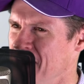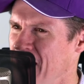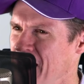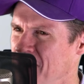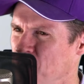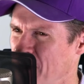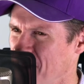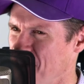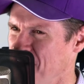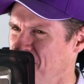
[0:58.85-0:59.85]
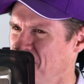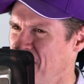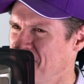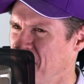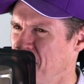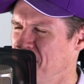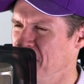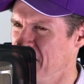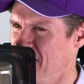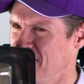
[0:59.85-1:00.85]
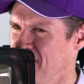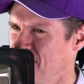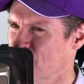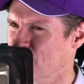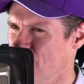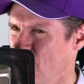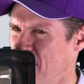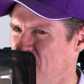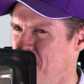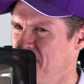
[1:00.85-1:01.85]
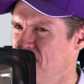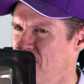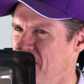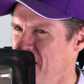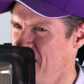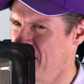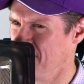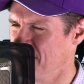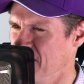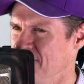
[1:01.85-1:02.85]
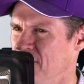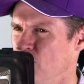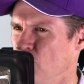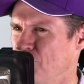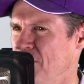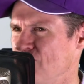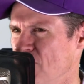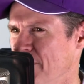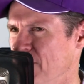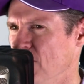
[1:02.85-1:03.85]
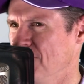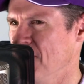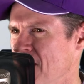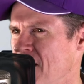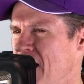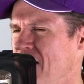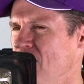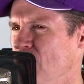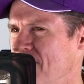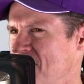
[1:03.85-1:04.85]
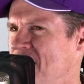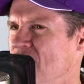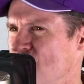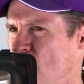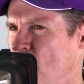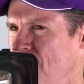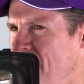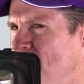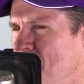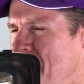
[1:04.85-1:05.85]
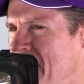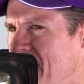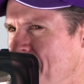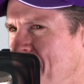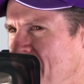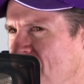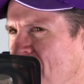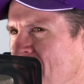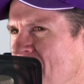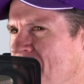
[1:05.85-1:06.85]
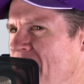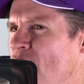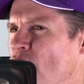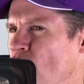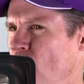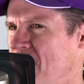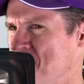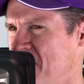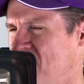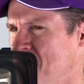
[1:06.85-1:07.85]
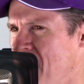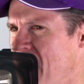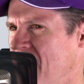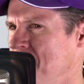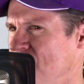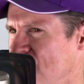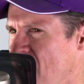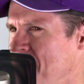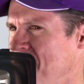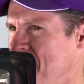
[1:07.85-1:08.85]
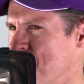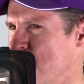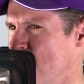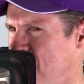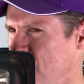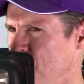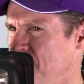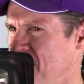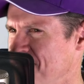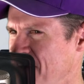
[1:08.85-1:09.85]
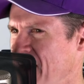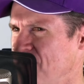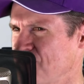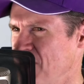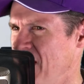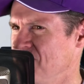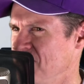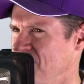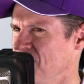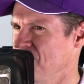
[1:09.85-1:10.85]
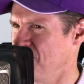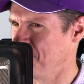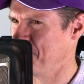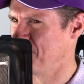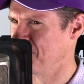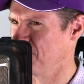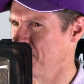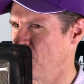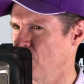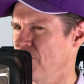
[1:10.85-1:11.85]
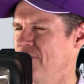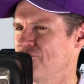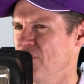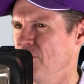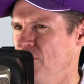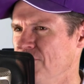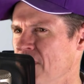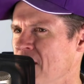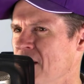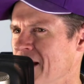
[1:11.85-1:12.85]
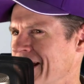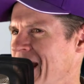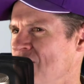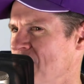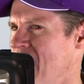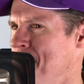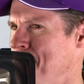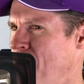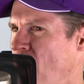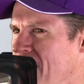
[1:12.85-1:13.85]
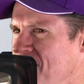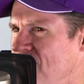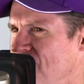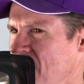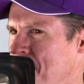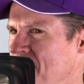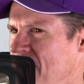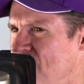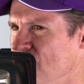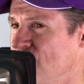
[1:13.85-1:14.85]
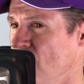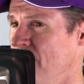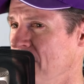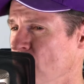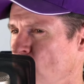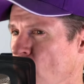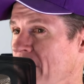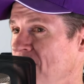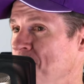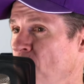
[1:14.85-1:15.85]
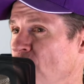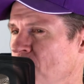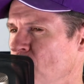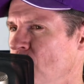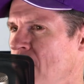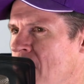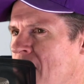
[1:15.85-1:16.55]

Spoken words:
And one of the things that they've done over the years is they've tried to be very innovative in what they're showing off. And not everything they show off, as with many companies, they don't always bring it to market, but Xiaomi's been pretty good with their fast charging. So this particular model they've shown off, again, you can't buy this yet, but they're just showing what is possible.